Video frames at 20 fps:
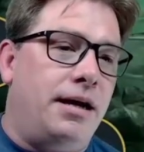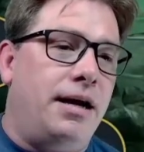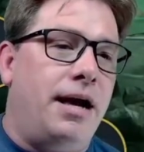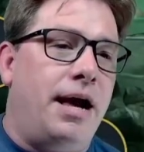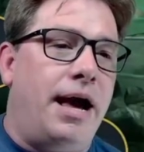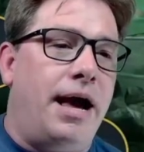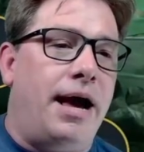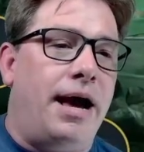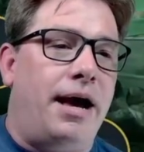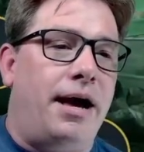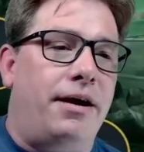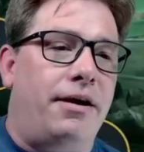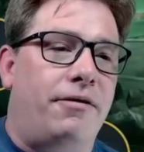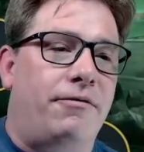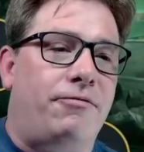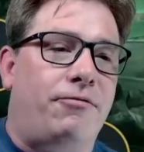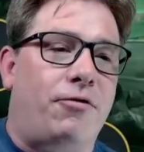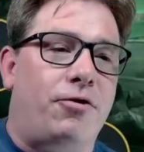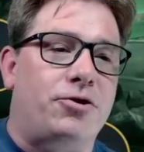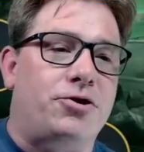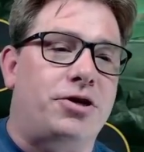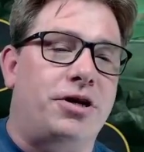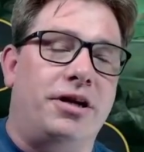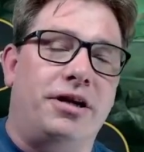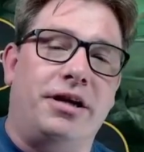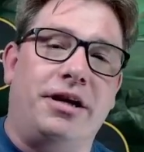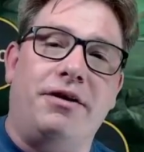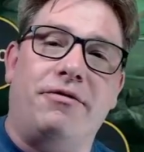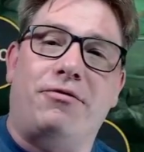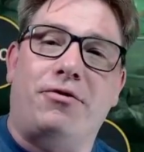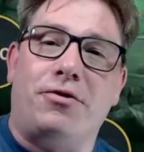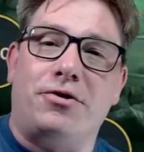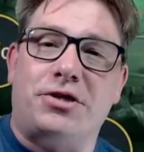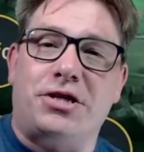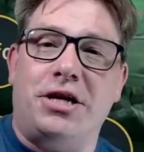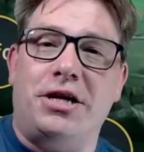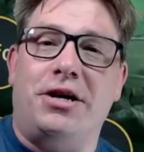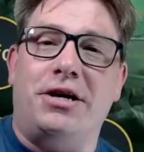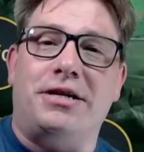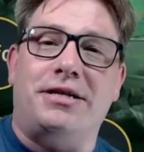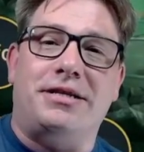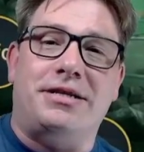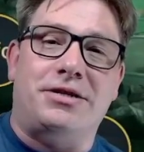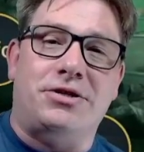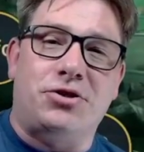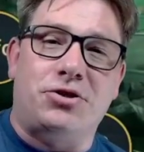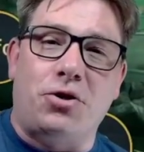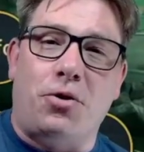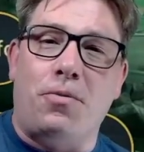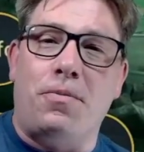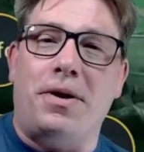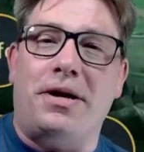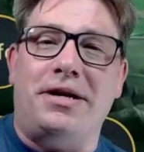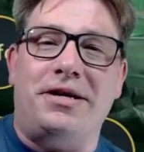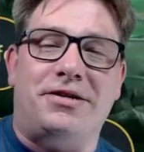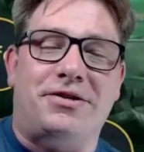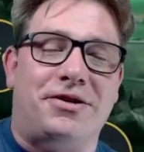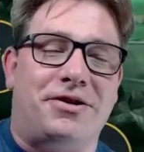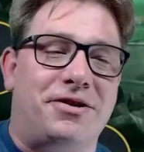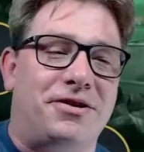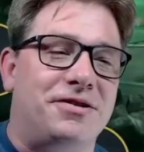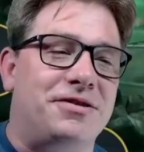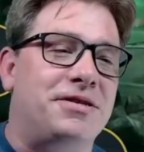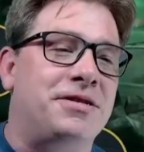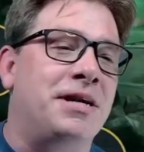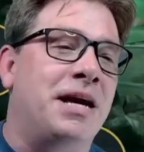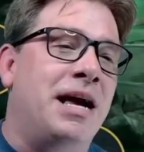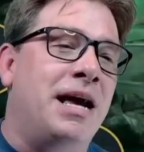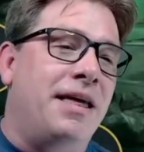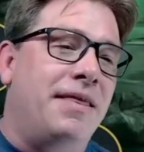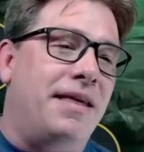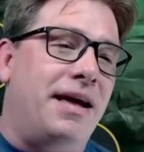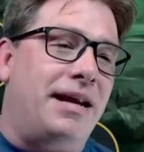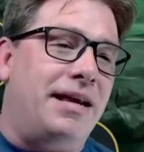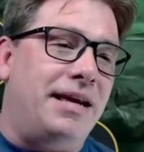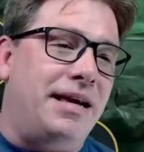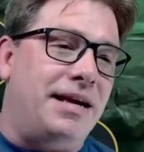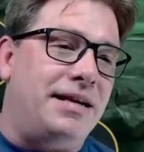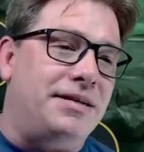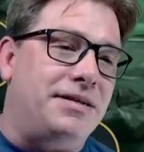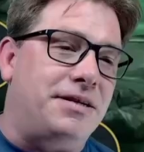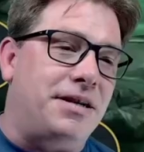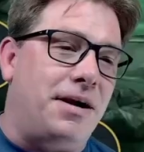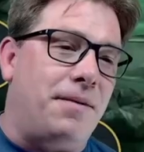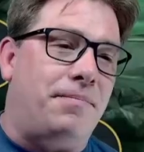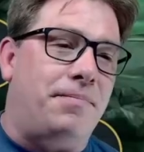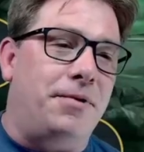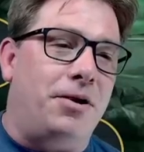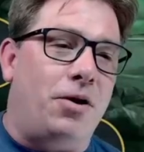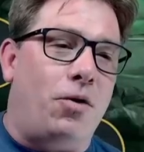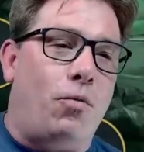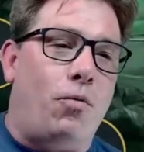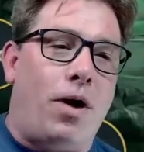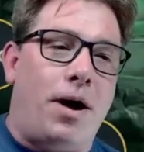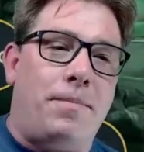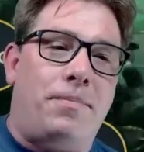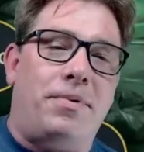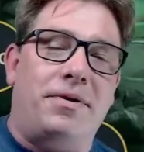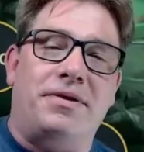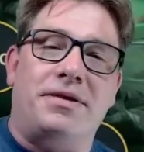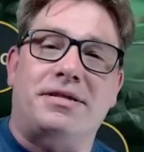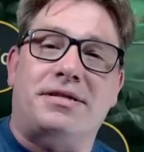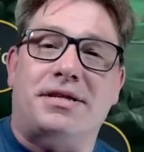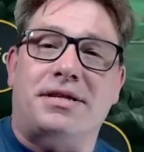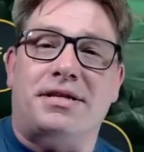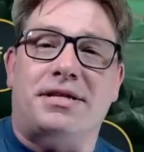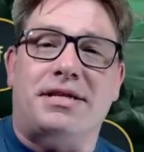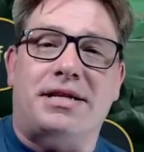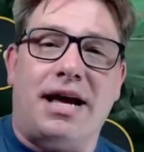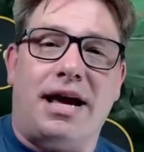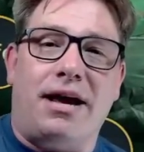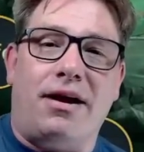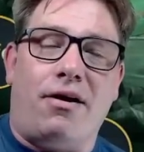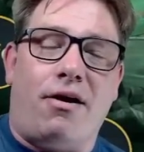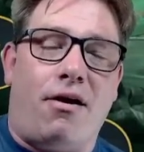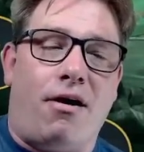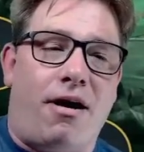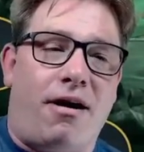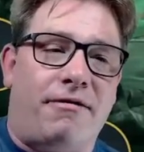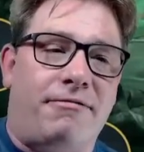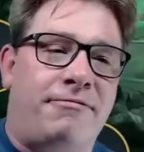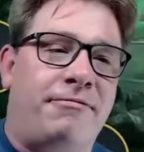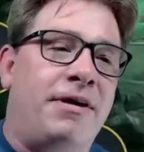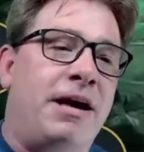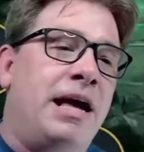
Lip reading: And unfortunately, of course, he gets so many turns that he ends up, wiping the sustain off.